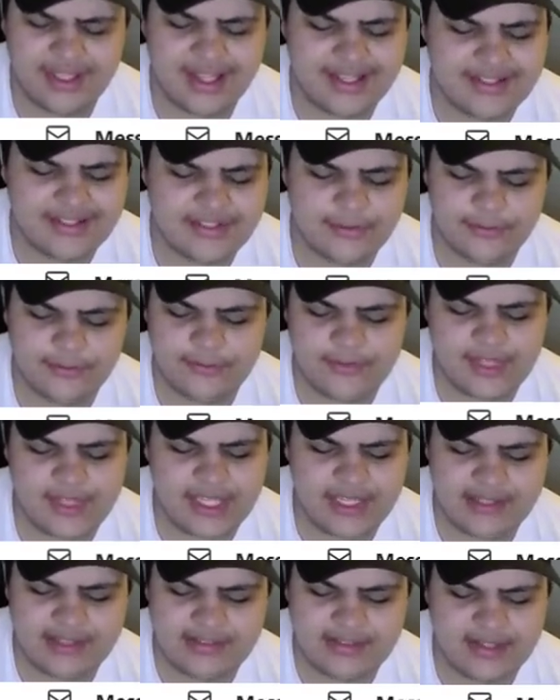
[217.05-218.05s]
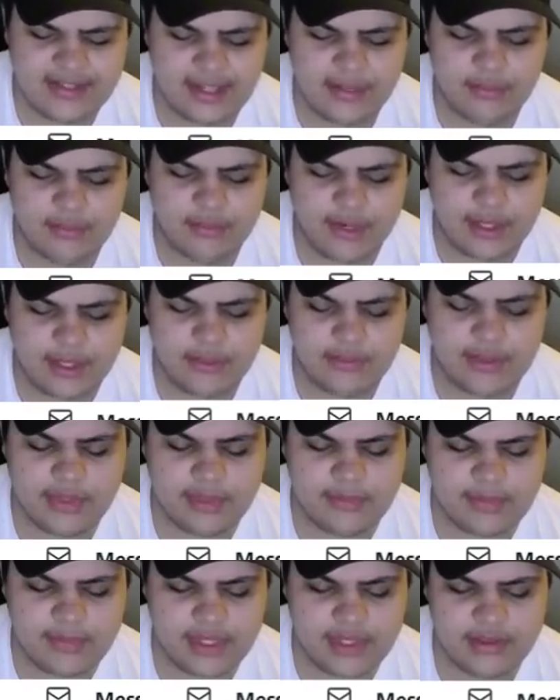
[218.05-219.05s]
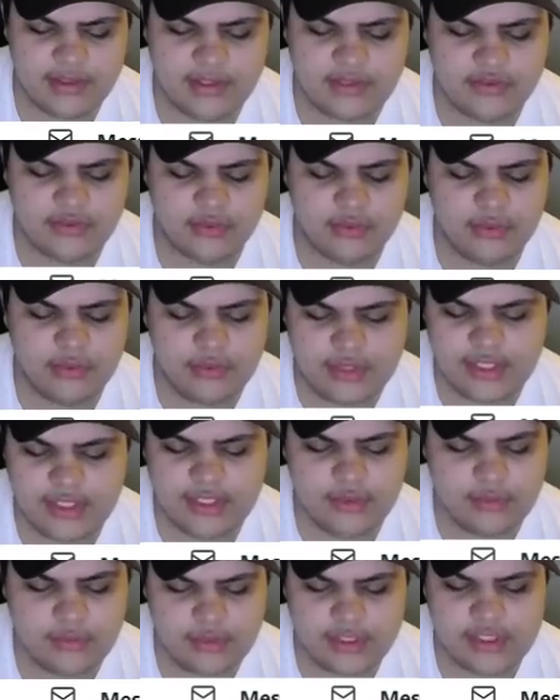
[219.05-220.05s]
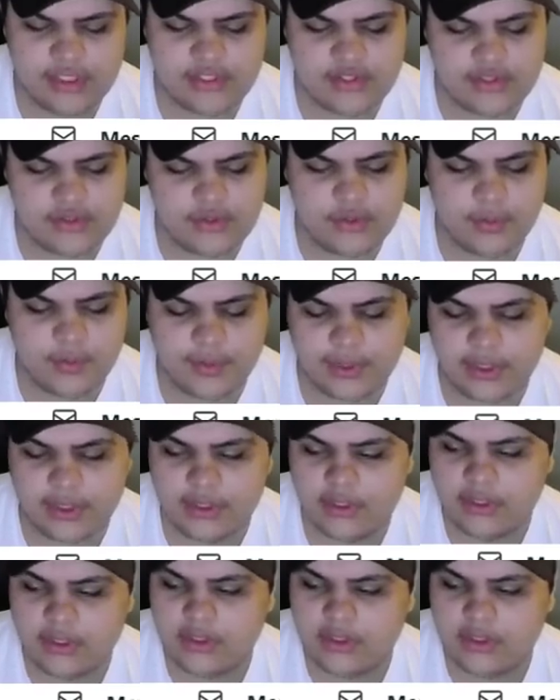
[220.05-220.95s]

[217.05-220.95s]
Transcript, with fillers: And to feed into that right wing myth is really, really stupid.